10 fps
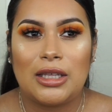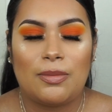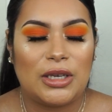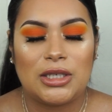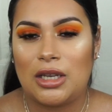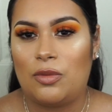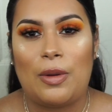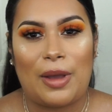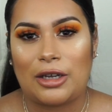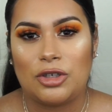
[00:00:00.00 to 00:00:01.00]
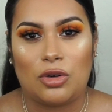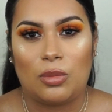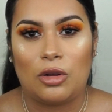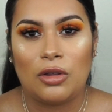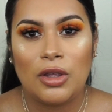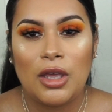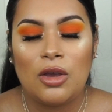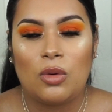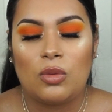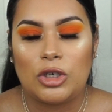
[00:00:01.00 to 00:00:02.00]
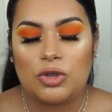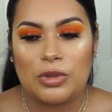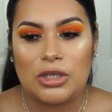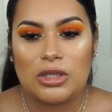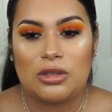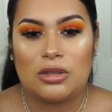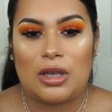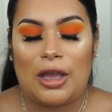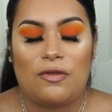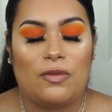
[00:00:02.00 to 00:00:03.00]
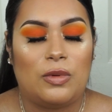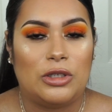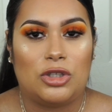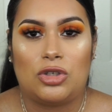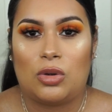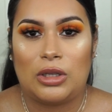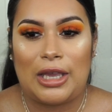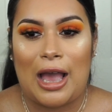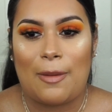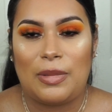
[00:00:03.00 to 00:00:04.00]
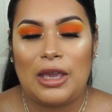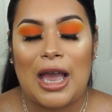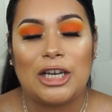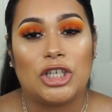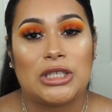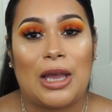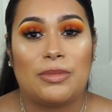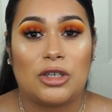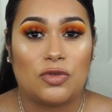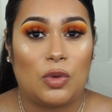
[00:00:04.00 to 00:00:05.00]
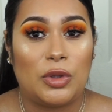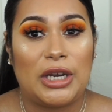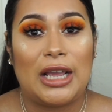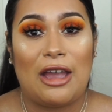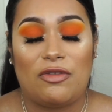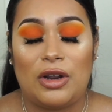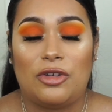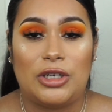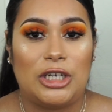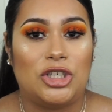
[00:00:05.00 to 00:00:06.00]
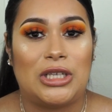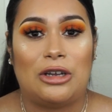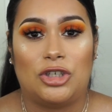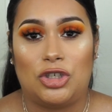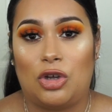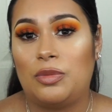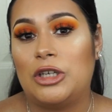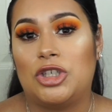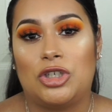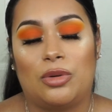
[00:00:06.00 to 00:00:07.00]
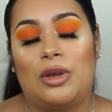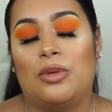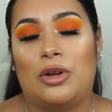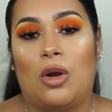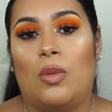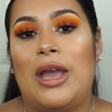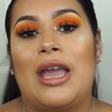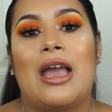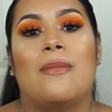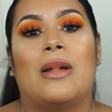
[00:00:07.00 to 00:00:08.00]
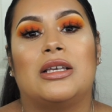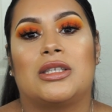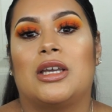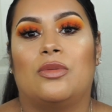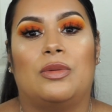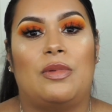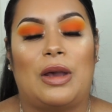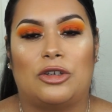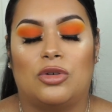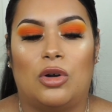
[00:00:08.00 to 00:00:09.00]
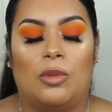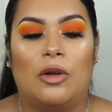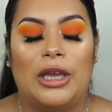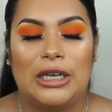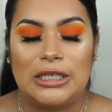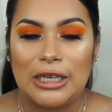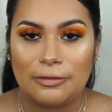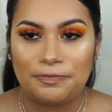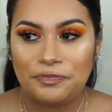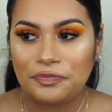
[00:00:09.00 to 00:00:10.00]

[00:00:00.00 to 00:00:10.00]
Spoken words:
my skin went back to normal, which was, I was totally happy. I just kept exfoliating every other day, just how she told me, and she told me it would go away and my skin would be back to normal, and it did.